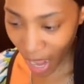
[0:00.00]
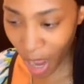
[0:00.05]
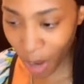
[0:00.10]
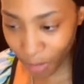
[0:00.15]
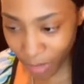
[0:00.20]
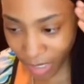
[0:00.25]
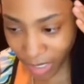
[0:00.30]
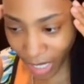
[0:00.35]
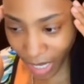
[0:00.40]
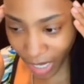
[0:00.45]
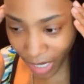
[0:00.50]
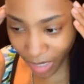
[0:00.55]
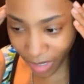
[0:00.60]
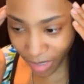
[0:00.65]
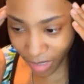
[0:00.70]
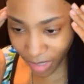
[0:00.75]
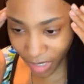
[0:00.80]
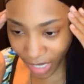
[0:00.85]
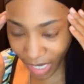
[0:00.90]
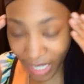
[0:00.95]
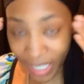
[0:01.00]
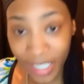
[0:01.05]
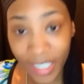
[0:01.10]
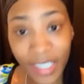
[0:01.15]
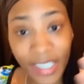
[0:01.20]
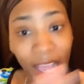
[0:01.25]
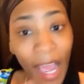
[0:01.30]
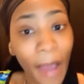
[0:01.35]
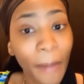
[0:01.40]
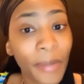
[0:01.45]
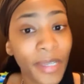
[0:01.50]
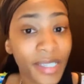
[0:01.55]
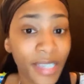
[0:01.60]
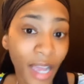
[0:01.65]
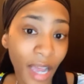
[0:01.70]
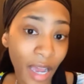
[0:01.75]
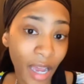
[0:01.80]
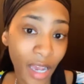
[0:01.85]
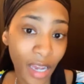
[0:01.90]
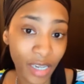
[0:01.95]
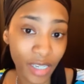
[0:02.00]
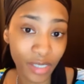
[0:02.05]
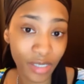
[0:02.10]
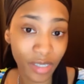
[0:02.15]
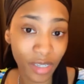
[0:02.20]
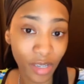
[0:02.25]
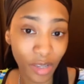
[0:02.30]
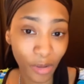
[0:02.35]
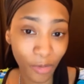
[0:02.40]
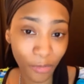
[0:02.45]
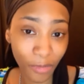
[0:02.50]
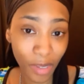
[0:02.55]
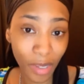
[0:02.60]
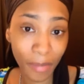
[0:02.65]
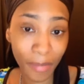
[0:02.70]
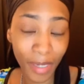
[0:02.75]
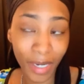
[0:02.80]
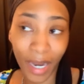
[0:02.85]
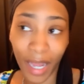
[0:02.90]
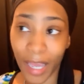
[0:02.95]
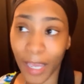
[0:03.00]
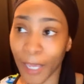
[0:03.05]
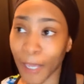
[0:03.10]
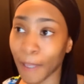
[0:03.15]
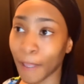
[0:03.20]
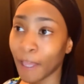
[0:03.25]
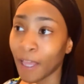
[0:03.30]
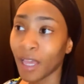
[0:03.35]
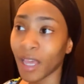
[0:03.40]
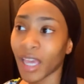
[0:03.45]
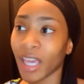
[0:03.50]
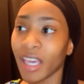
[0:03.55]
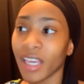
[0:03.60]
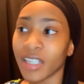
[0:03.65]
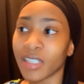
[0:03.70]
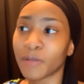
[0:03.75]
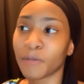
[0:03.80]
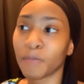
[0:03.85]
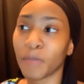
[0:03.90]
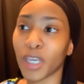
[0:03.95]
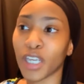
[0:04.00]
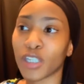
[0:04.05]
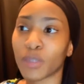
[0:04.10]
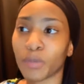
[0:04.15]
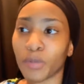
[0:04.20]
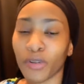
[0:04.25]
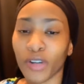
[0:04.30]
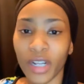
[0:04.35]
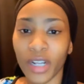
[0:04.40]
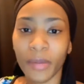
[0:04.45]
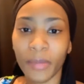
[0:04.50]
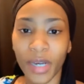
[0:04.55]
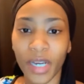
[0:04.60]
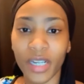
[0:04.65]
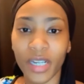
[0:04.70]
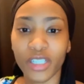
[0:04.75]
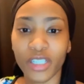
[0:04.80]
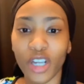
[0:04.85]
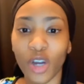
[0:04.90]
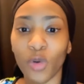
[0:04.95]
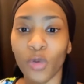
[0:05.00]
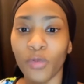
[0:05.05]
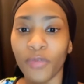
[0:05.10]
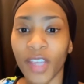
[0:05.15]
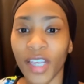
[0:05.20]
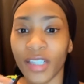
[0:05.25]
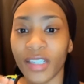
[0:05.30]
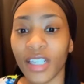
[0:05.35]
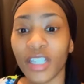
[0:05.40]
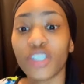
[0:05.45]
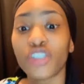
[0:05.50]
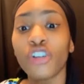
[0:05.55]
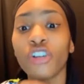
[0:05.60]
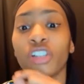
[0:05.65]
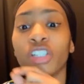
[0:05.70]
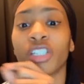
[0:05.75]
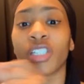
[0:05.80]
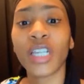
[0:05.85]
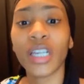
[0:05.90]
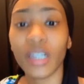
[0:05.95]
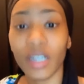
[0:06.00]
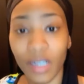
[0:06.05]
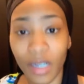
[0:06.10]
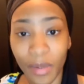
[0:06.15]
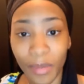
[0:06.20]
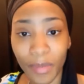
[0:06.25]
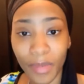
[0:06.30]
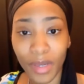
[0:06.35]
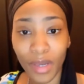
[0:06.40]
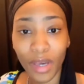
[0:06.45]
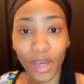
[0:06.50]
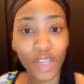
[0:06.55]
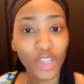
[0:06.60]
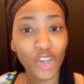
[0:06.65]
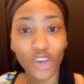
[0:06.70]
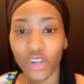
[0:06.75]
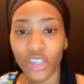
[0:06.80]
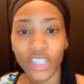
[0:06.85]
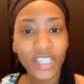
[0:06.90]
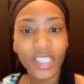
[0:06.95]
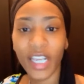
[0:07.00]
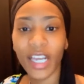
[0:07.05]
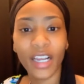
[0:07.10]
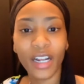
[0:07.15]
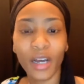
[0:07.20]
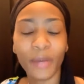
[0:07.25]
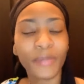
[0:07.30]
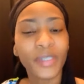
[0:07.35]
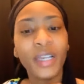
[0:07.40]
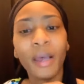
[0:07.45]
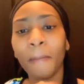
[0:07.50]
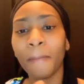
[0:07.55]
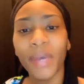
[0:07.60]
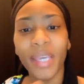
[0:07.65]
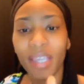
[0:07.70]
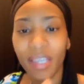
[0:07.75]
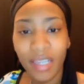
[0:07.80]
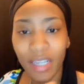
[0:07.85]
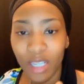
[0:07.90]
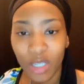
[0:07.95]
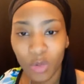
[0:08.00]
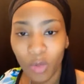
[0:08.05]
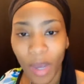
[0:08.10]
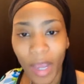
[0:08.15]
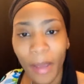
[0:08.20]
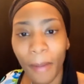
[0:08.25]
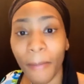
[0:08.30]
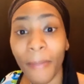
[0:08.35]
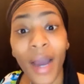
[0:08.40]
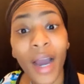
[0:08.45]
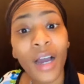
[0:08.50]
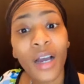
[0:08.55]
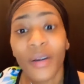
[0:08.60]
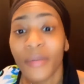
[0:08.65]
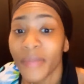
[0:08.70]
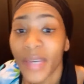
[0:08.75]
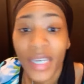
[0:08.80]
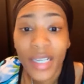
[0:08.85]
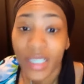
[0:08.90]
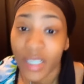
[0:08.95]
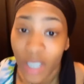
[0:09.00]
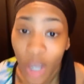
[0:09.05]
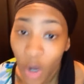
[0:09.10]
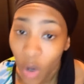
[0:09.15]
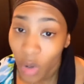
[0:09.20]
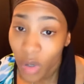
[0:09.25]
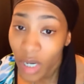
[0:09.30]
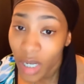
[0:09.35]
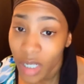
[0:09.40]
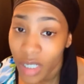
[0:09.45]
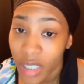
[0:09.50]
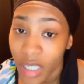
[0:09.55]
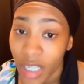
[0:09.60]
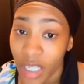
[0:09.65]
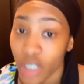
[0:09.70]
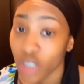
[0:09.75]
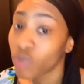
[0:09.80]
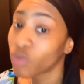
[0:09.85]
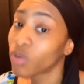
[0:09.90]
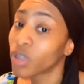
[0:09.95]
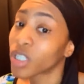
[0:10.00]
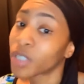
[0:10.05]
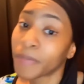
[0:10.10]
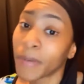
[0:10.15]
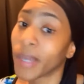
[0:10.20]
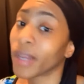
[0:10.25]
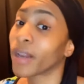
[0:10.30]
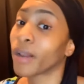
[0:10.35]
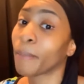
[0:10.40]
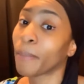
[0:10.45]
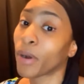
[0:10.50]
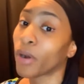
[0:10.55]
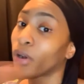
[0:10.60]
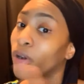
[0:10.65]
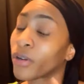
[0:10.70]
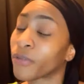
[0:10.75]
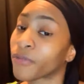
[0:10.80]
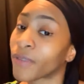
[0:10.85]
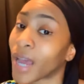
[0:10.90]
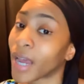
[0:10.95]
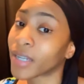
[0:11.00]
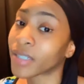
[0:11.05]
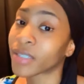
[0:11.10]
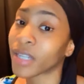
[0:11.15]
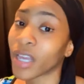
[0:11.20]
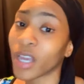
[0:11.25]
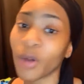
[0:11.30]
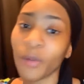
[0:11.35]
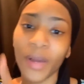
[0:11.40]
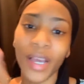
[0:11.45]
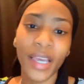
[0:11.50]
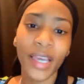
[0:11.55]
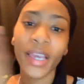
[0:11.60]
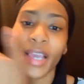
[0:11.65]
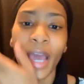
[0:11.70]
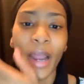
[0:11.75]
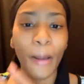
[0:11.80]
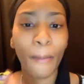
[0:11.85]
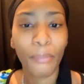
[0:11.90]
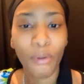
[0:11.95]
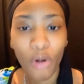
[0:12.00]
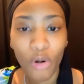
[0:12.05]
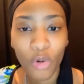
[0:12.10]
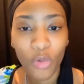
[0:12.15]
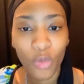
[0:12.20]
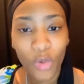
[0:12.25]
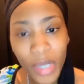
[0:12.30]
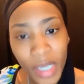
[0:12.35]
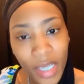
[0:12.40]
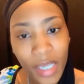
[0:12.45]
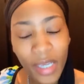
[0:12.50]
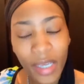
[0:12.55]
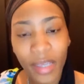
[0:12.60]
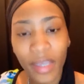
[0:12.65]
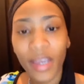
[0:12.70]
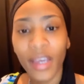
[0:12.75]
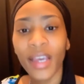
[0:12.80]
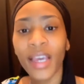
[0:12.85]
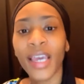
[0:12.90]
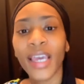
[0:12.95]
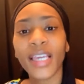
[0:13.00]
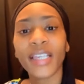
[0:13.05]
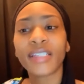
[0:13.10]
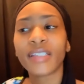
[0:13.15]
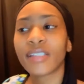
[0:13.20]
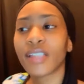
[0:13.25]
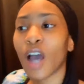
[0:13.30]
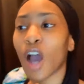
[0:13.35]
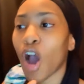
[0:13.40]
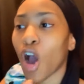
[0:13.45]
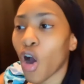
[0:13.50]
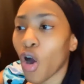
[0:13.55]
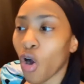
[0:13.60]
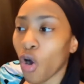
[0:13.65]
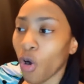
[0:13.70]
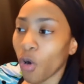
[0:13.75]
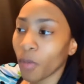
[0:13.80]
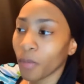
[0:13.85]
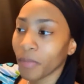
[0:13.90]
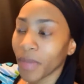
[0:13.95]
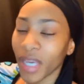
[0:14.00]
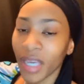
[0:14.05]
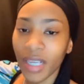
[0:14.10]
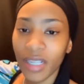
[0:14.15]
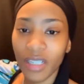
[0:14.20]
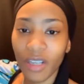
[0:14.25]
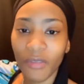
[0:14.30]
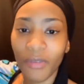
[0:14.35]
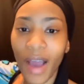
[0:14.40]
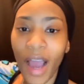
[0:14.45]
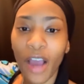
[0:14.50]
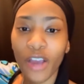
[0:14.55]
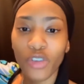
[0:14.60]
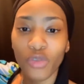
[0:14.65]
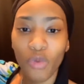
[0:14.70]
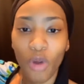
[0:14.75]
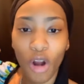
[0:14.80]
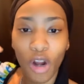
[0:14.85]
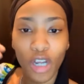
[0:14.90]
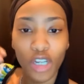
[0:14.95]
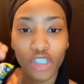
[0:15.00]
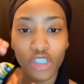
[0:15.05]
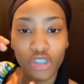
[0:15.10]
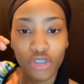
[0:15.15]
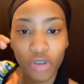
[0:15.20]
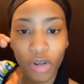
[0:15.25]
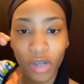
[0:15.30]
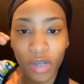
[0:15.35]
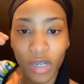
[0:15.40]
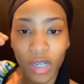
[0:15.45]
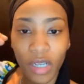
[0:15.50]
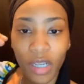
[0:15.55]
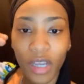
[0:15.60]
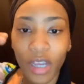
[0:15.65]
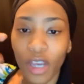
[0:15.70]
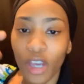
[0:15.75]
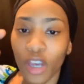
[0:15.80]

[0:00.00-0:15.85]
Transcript: I was like, it's sabotage. You feel me? Like it's it's pretty much yo. This is your setup. You're set up to be this way. Malcolm X told us this. You expecting the bird to fly the same way? He got a broke wing. It's the whole means of how you are constructed.